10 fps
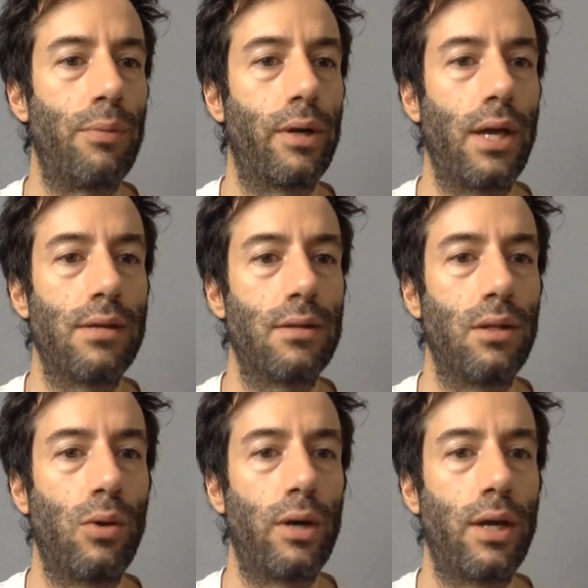uppercase
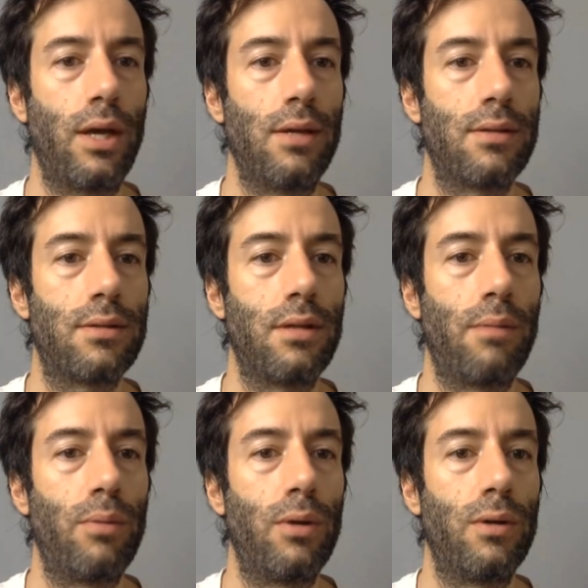and lowercase,
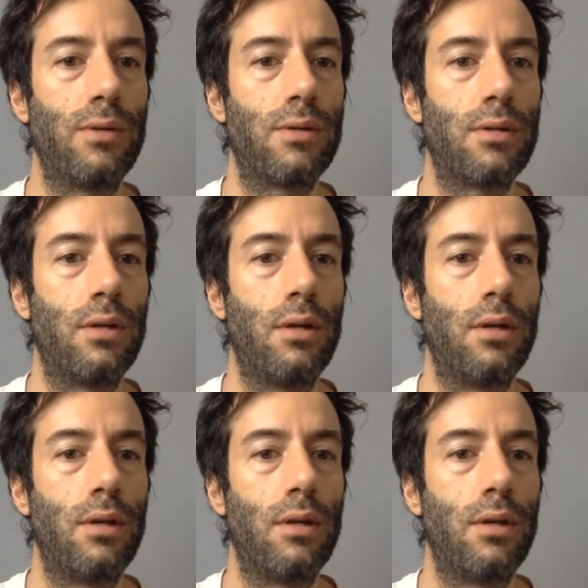numbers,